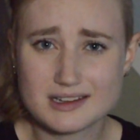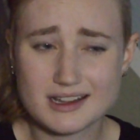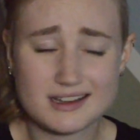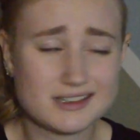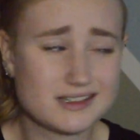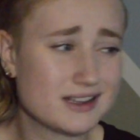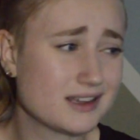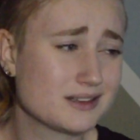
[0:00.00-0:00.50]

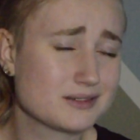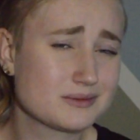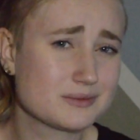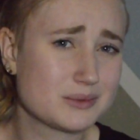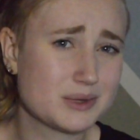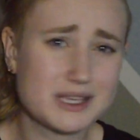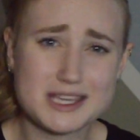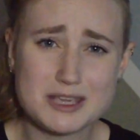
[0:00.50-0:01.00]
and yet
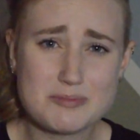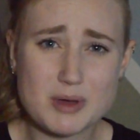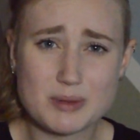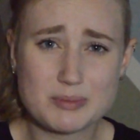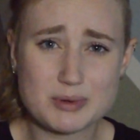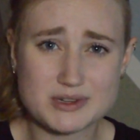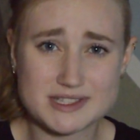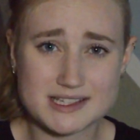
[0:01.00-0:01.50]
we keep
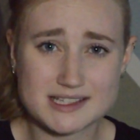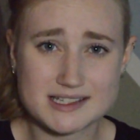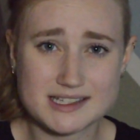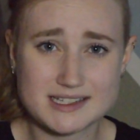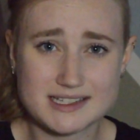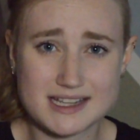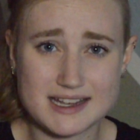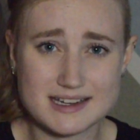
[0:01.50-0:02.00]
on
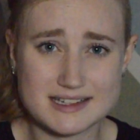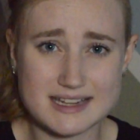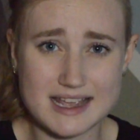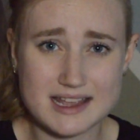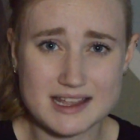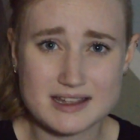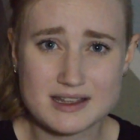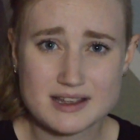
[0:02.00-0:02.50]
persisting day to
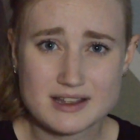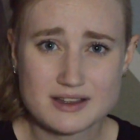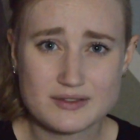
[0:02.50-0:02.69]
day